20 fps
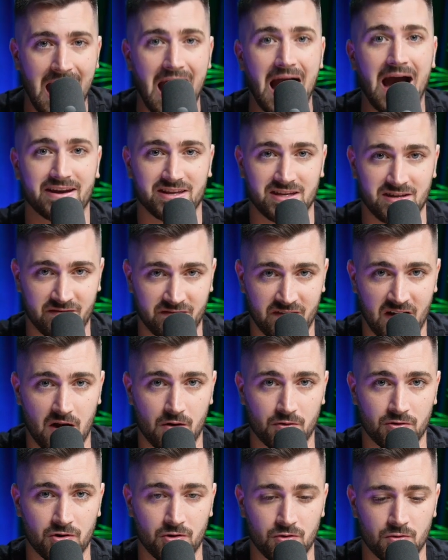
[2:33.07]
adding
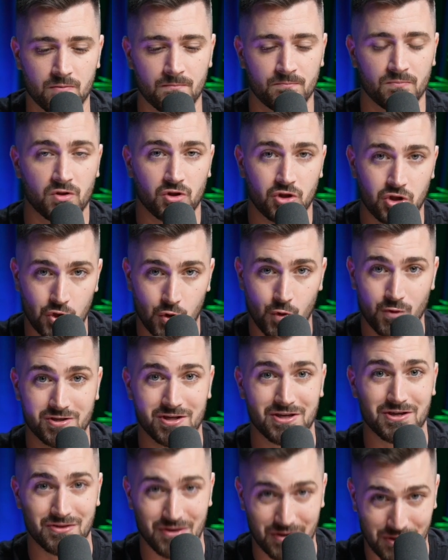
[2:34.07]
value,
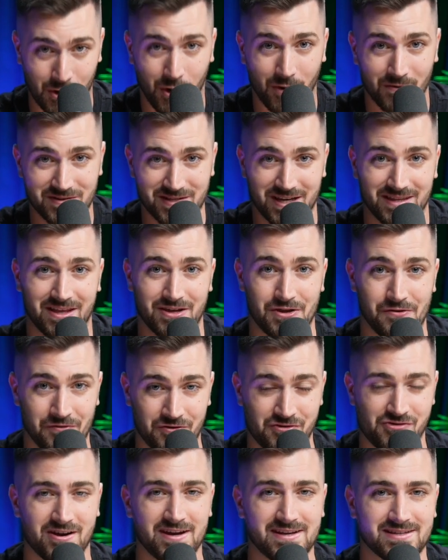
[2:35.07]
using the content that you've
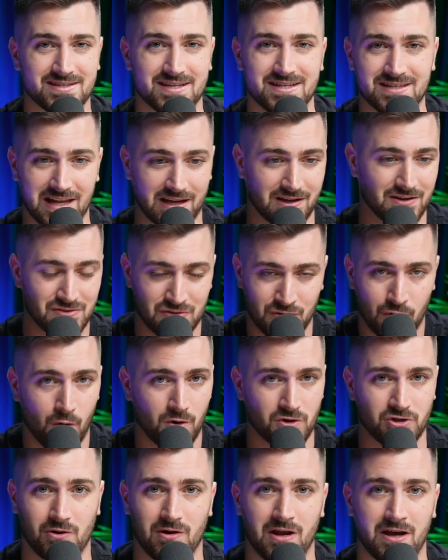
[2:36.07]
created, like a
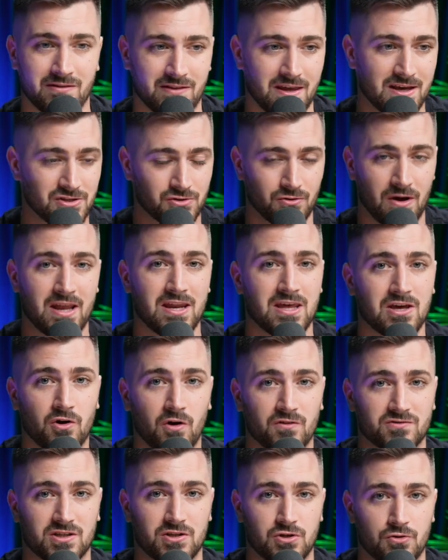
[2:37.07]
talk show like this or any
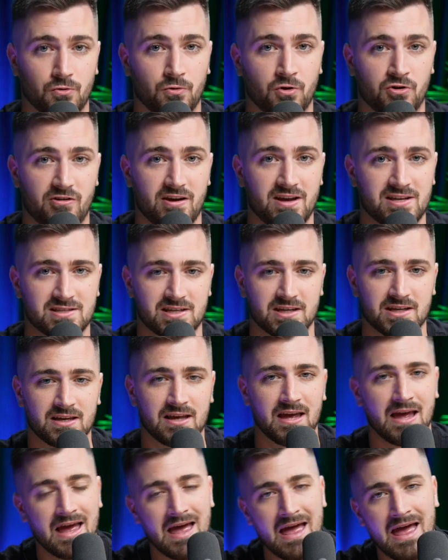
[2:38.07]
content you're creating,
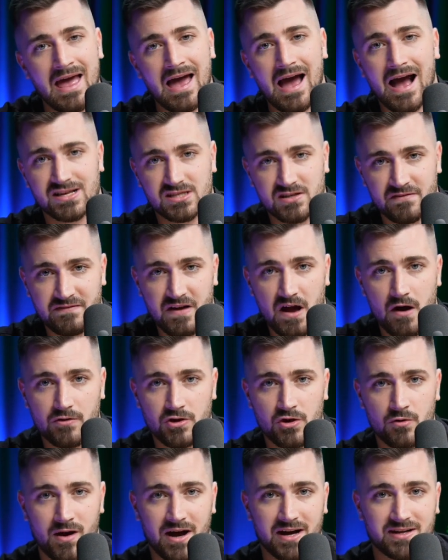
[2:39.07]
as a
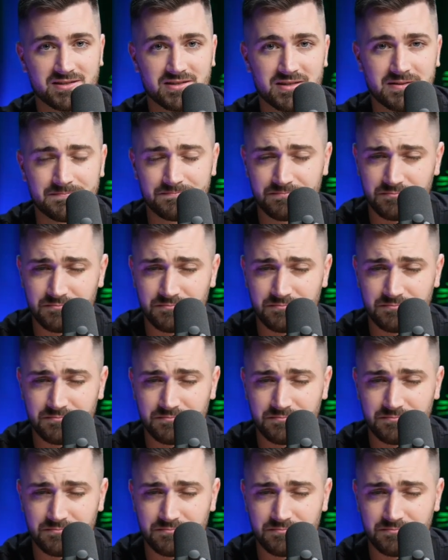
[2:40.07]
value add.